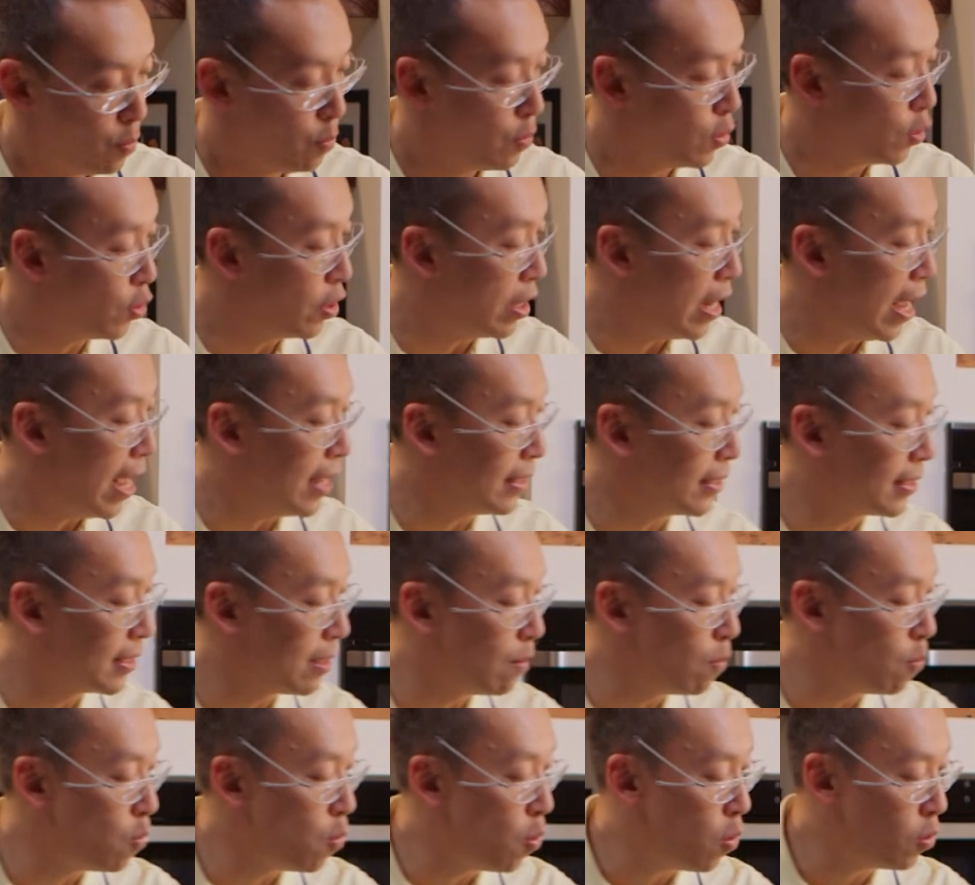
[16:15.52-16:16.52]
We're going to add
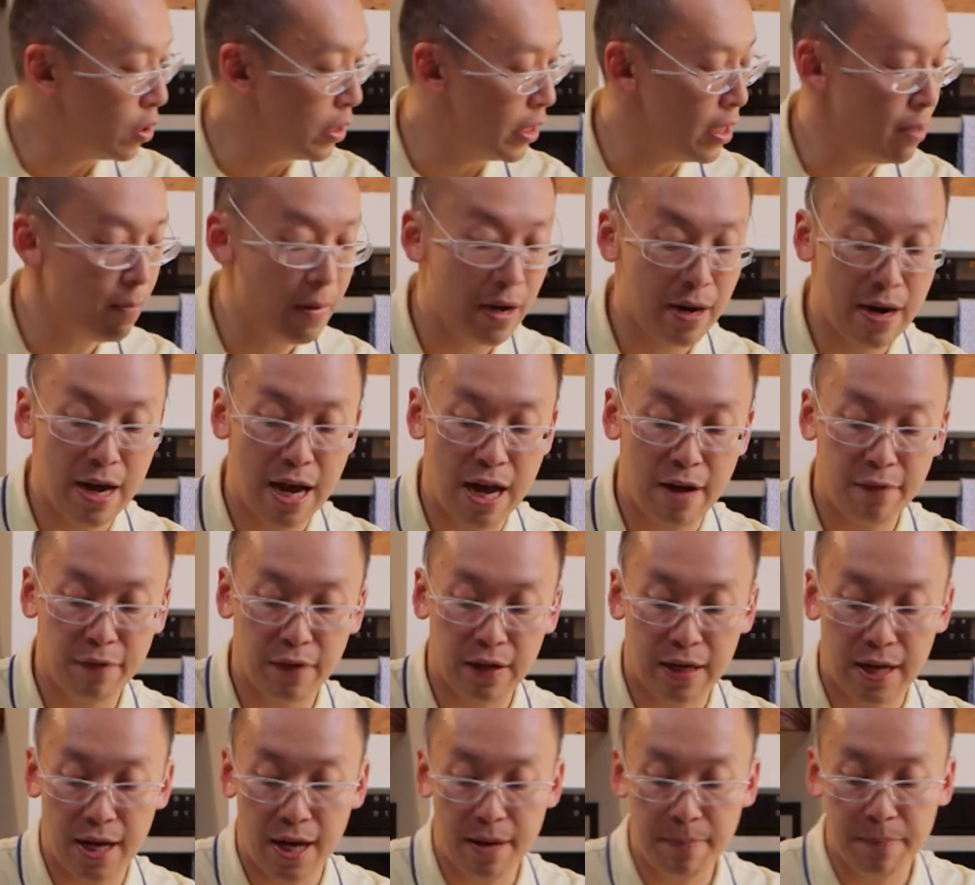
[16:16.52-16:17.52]
some water, about half a
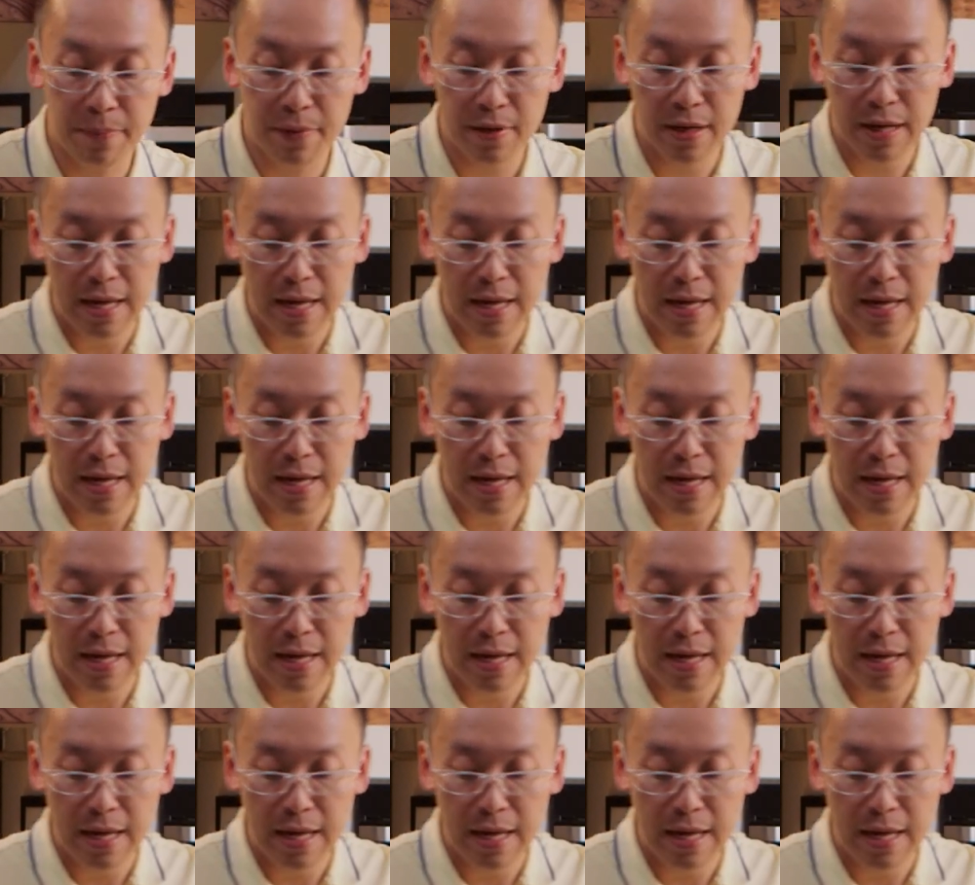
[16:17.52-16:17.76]
cup.